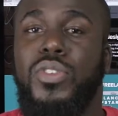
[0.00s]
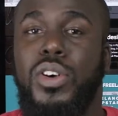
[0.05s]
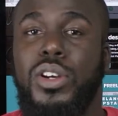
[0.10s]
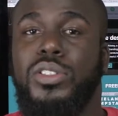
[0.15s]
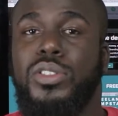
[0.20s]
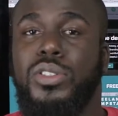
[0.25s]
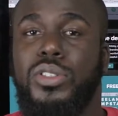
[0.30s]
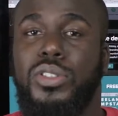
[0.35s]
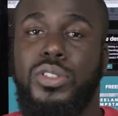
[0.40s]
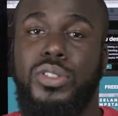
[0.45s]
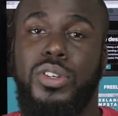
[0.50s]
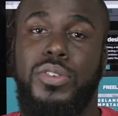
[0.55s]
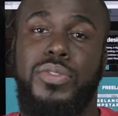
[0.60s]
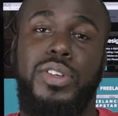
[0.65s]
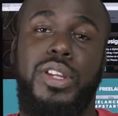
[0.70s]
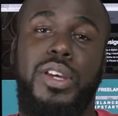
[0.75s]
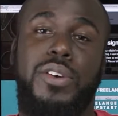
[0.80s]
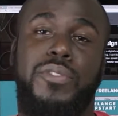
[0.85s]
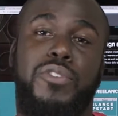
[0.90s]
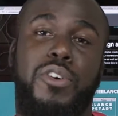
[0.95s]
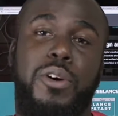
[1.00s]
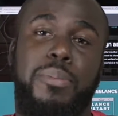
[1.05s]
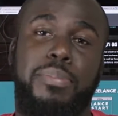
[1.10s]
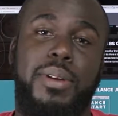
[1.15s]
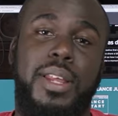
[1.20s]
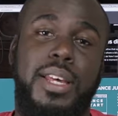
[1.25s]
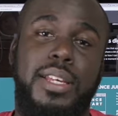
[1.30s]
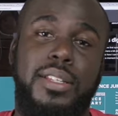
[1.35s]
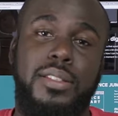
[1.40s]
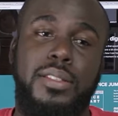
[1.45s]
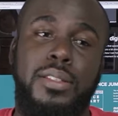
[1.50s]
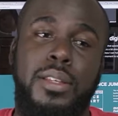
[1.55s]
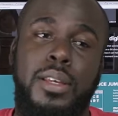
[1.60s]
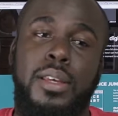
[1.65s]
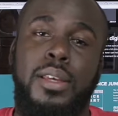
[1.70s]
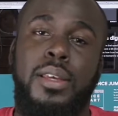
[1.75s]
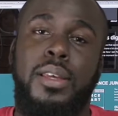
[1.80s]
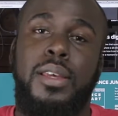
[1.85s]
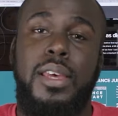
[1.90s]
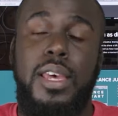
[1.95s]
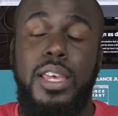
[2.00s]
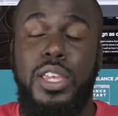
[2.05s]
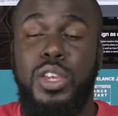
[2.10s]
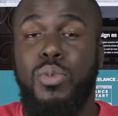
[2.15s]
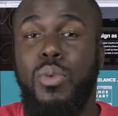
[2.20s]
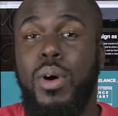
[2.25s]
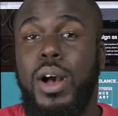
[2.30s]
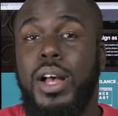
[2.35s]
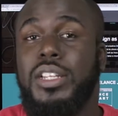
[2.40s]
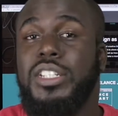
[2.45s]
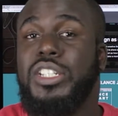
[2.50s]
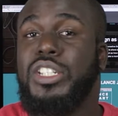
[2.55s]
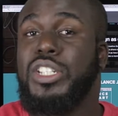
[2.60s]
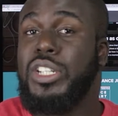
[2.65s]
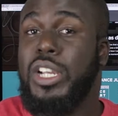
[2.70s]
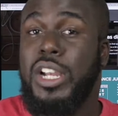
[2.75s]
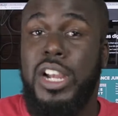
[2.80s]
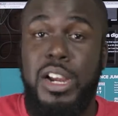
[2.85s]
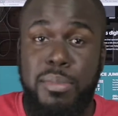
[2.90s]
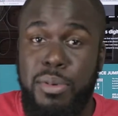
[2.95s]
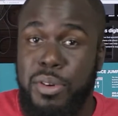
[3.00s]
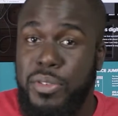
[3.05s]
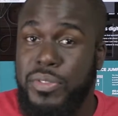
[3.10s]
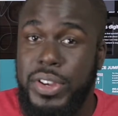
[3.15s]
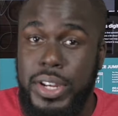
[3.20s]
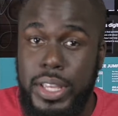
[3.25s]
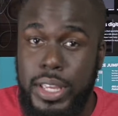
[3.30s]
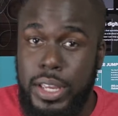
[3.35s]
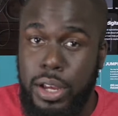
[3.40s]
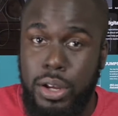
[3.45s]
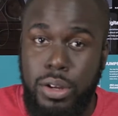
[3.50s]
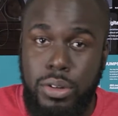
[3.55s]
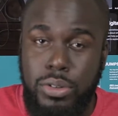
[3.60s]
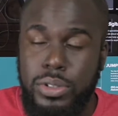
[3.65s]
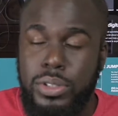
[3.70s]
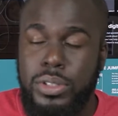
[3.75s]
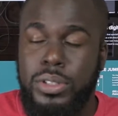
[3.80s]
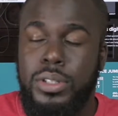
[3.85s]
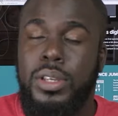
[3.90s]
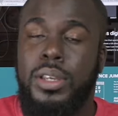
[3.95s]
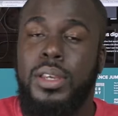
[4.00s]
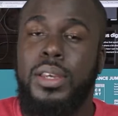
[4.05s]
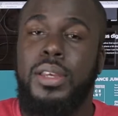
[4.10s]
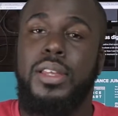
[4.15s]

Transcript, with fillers: versatile. So if you're looking for a place and you want shareable videos,